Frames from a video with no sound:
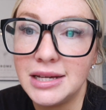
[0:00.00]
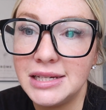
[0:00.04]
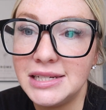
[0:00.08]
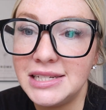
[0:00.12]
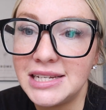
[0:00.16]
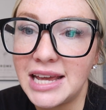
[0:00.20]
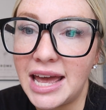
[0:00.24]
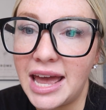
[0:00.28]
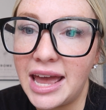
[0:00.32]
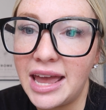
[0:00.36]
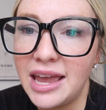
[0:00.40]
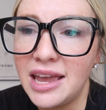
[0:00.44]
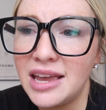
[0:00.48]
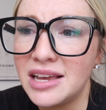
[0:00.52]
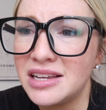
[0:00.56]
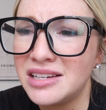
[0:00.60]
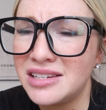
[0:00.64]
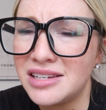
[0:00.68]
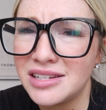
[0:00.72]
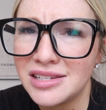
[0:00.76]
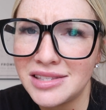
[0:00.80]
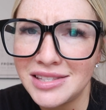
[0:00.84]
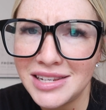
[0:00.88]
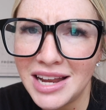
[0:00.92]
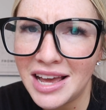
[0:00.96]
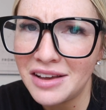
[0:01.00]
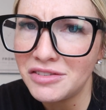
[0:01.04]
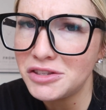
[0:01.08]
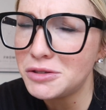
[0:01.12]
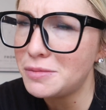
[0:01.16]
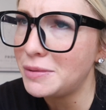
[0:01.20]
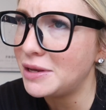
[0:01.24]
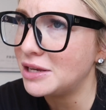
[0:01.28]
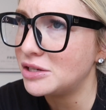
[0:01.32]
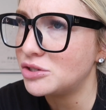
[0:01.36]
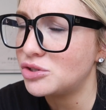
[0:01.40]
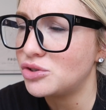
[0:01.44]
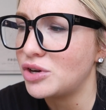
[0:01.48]
a day. It doesn't have to
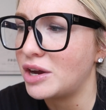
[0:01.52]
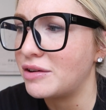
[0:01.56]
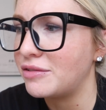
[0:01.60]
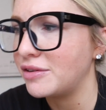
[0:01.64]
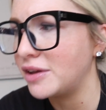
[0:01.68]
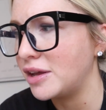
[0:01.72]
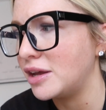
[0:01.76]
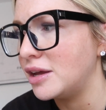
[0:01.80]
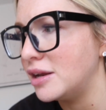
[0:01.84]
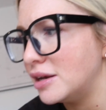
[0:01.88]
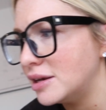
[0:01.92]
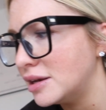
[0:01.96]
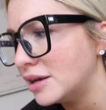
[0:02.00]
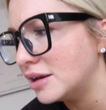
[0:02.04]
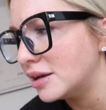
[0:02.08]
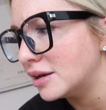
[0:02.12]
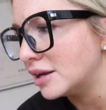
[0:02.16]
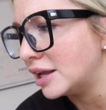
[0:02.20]
be extravagant.